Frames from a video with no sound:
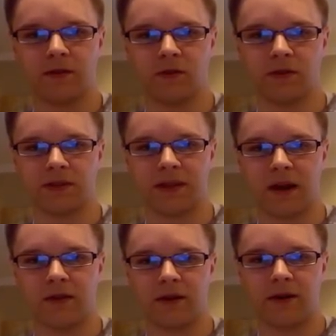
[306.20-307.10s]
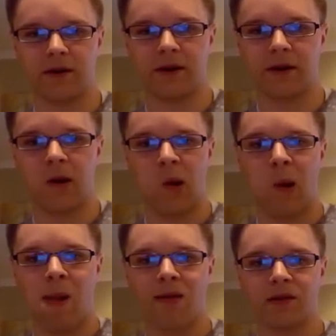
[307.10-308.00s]
North Seattle area,
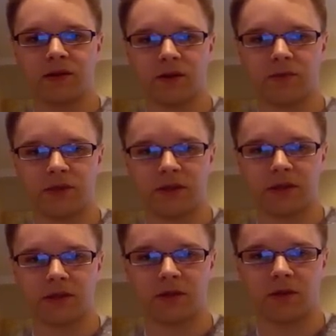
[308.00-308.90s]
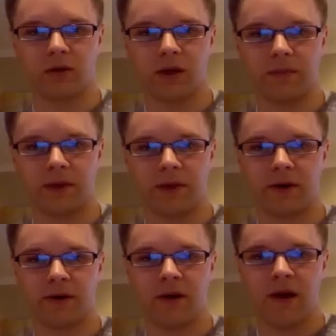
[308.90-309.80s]
so I'm just going to scroll up
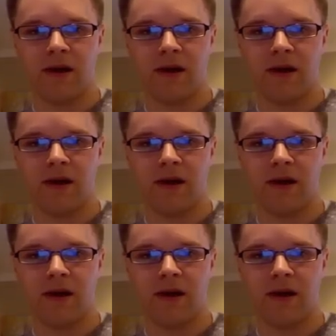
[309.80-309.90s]
here.